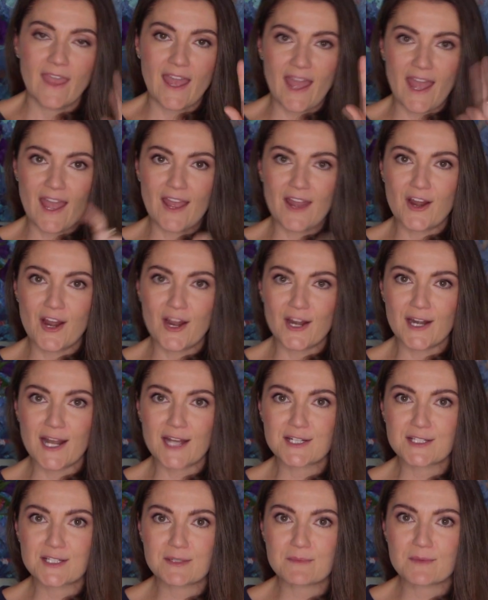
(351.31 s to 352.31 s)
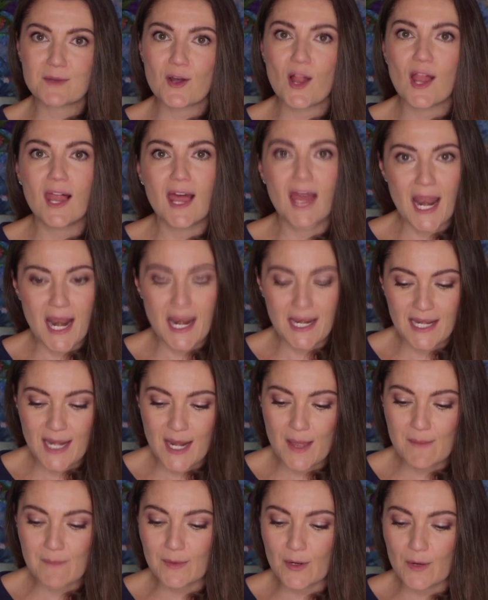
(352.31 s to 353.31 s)
at hard actionable and
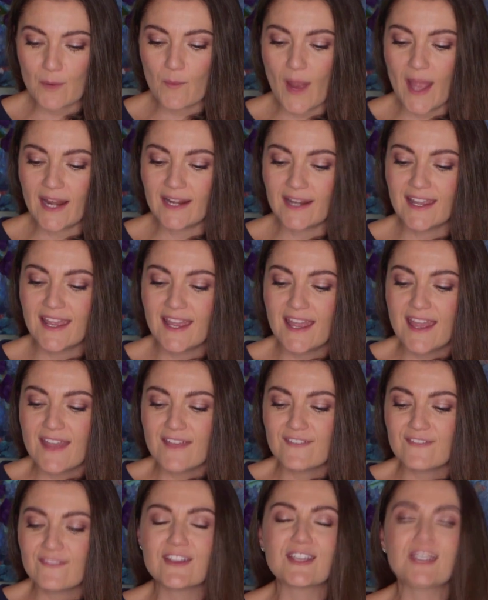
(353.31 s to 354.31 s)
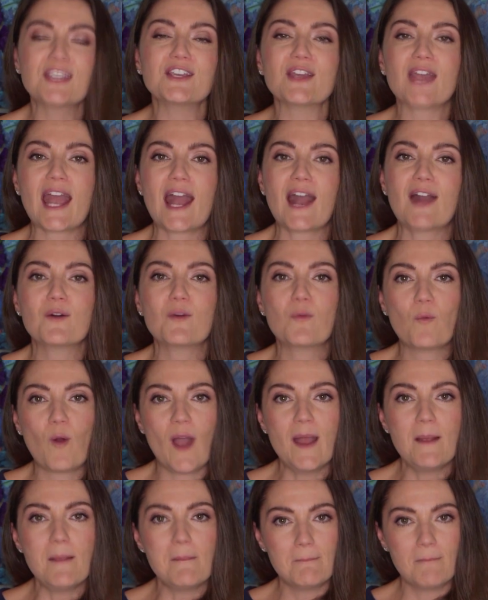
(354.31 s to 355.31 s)
number one, figure out
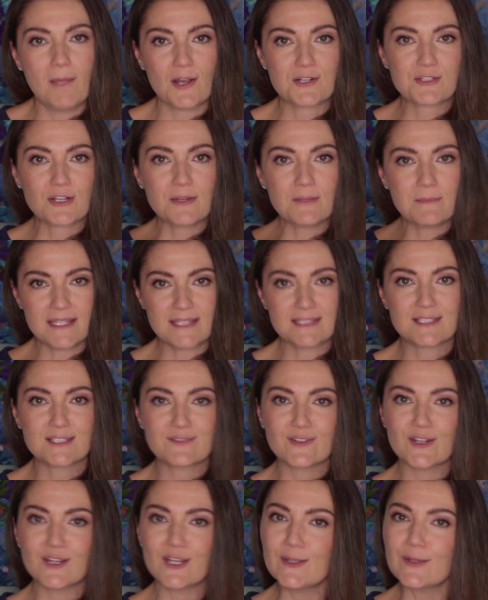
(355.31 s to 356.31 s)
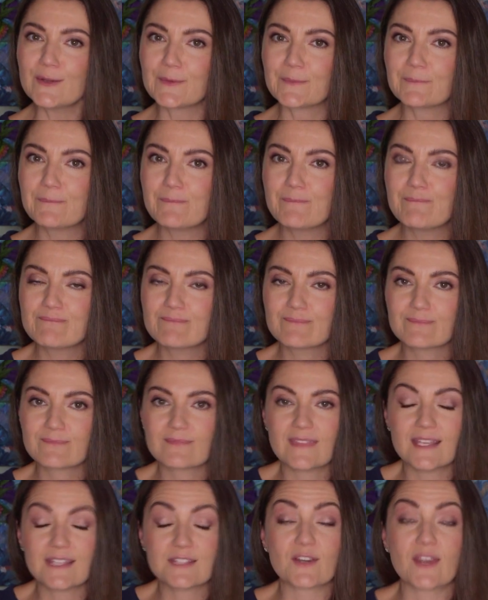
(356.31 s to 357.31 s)
what mantra means for you.
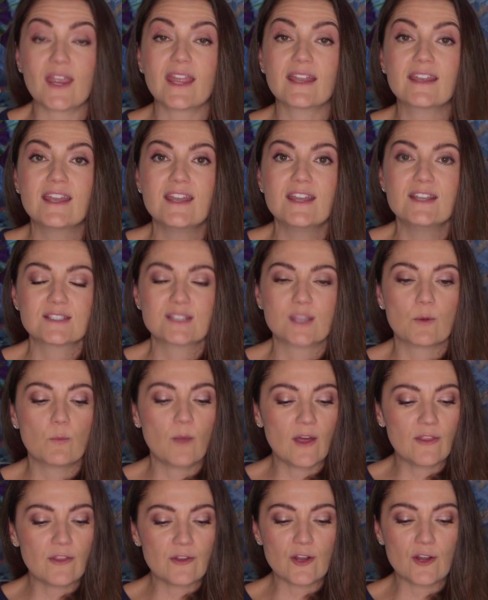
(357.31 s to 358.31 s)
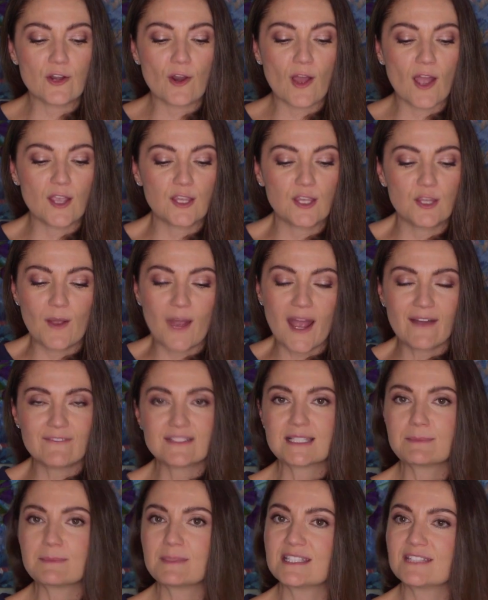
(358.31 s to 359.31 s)
That's right. So, whether or not you have
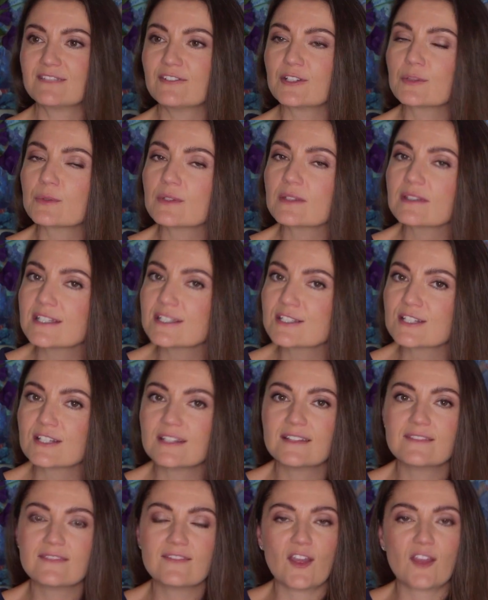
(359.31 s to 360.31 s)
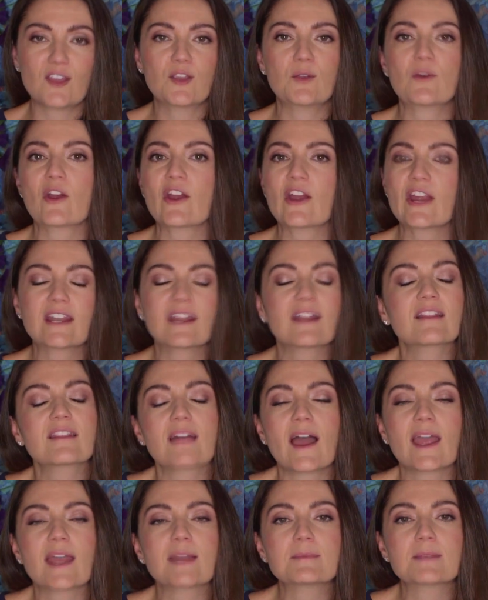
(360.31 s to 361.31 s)
a specific religion that you are in
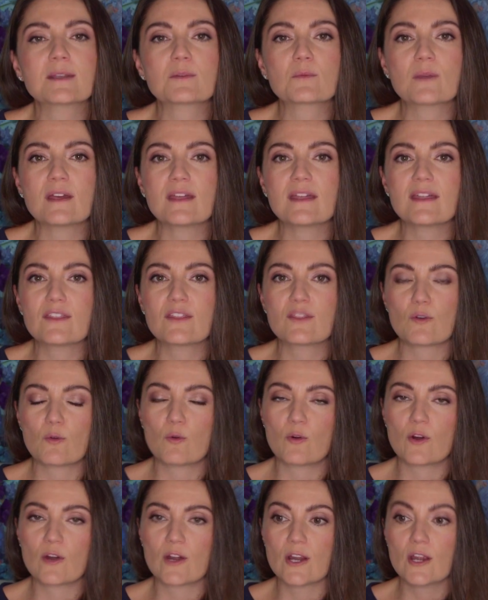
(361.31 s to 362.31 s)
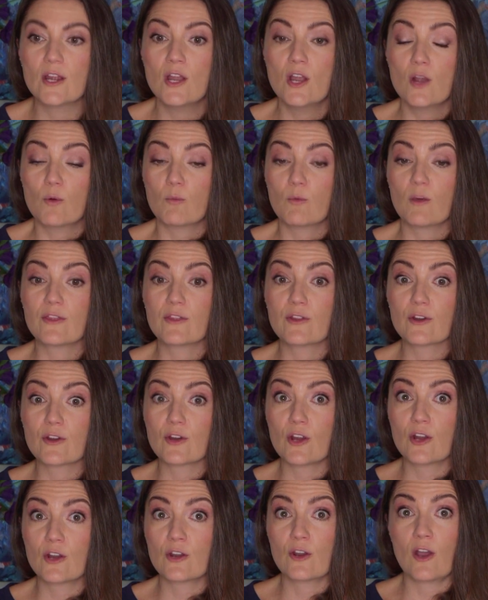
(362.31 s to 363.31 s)
alignment with, or whether or